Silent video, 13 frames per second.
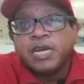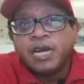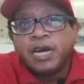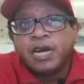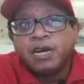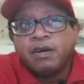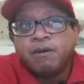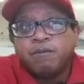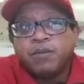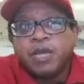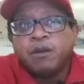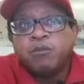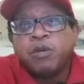um,
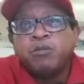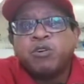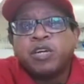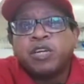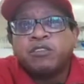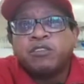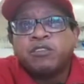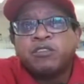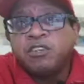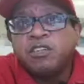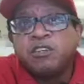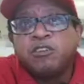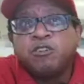and we will
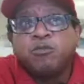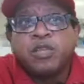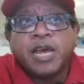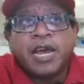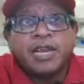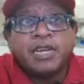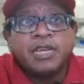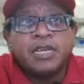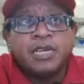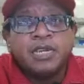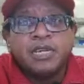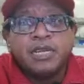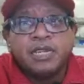continue to do that
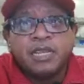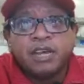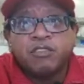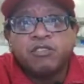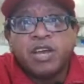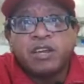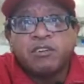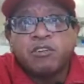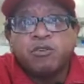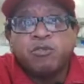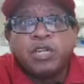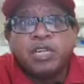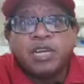that's our
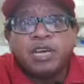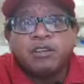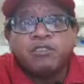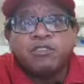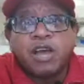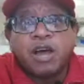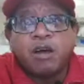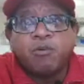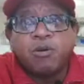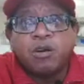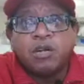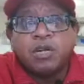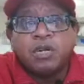duty that is our